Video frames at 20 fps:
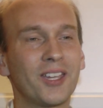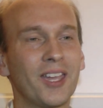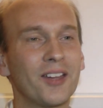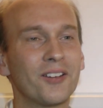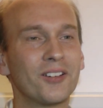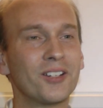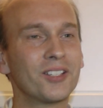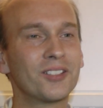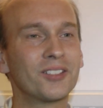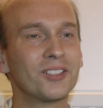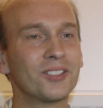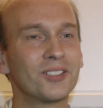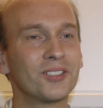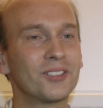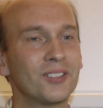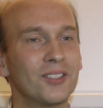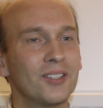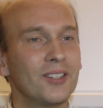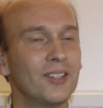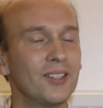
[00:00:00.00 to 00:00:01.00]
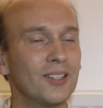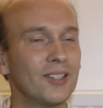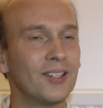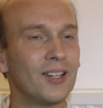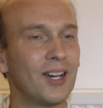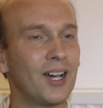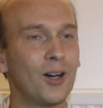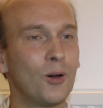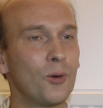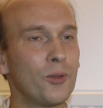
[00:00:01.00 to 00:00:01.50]
characters,
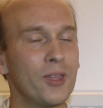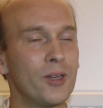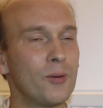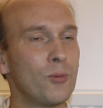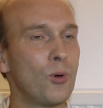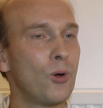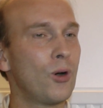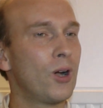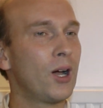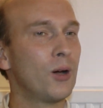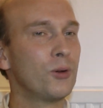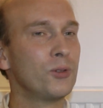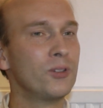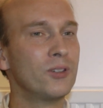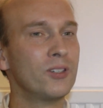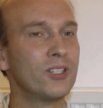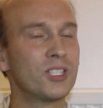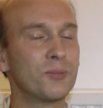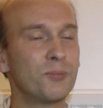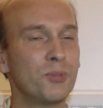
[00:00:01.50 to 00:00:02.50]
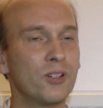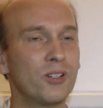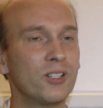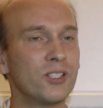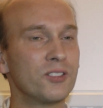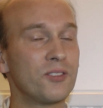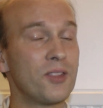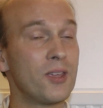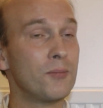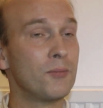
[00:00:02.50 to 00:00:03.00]
how they were, how you
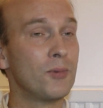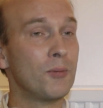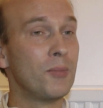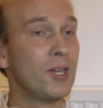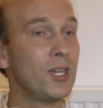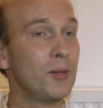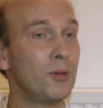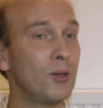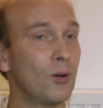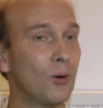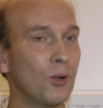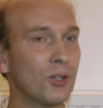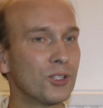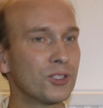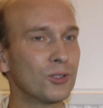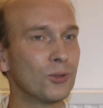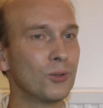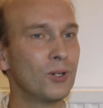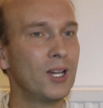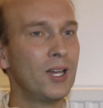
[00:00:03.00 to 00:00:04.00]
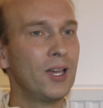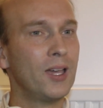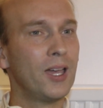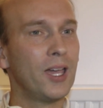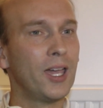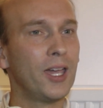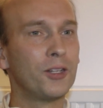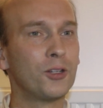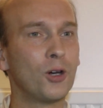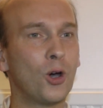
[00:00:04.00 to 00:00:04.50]
experienced them, maybe also
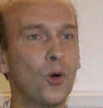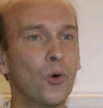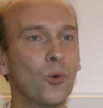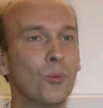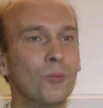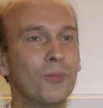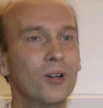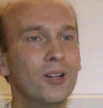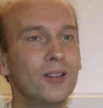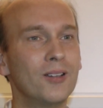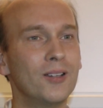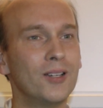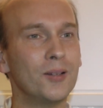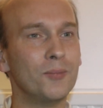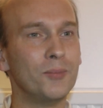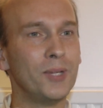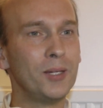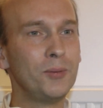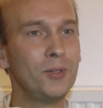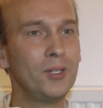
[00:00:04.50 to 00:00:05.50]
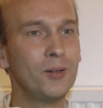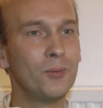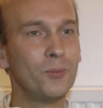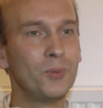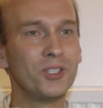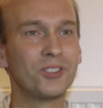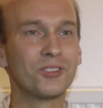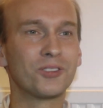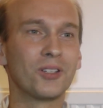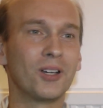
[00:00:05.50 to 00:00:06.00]
at home. Maybe
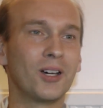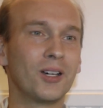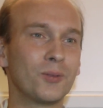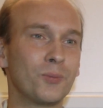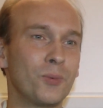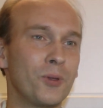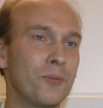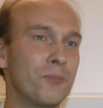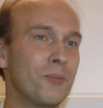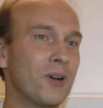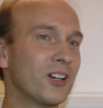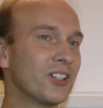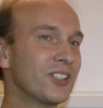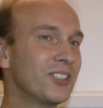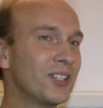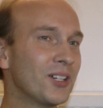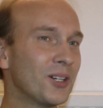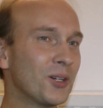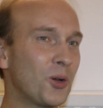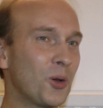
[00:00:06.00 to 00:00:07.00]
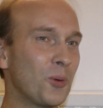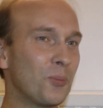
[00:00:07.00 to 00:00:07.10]
we start with Maria